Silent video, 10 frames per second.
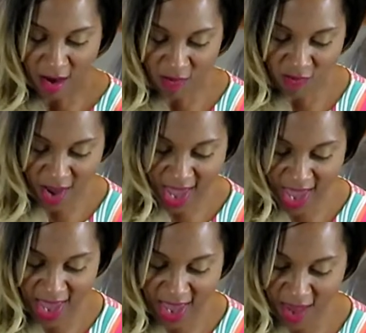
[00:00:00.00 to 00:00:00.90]
All
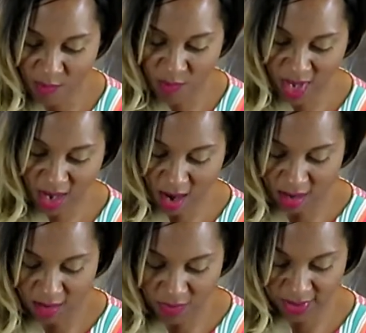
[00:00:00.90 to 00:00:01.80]
right, and we
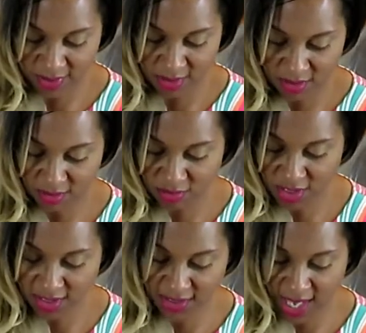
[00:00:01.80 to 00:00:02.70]
are going to do
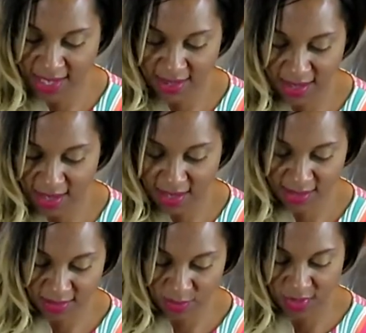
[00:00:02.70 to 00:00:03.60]
just like
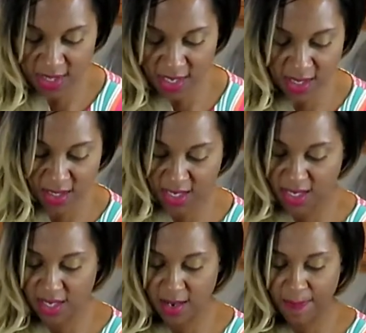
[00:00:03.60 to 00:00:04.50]
this with a
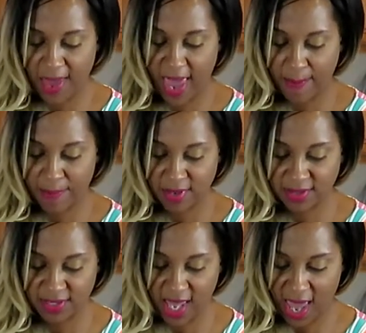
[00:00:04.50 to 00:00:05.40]
clean
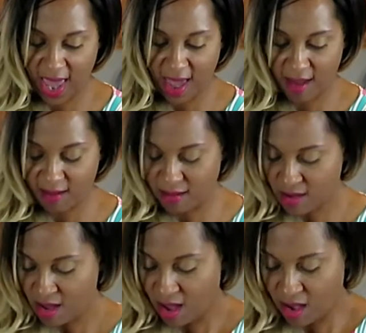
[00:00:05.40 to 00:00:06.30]
paper towel.
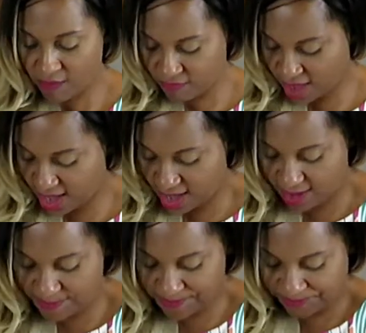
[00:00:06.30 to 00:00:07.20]
All
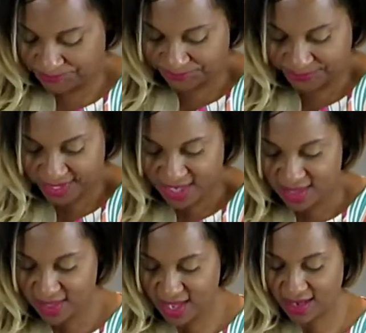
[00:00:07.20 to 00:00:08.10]
right,
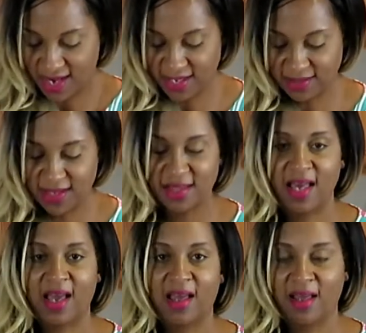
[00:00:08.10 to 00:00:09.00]
that nice. Look
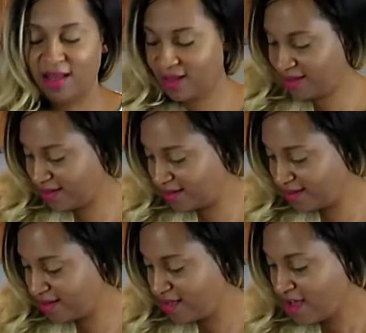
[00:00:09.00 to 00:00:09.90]
at that, huh?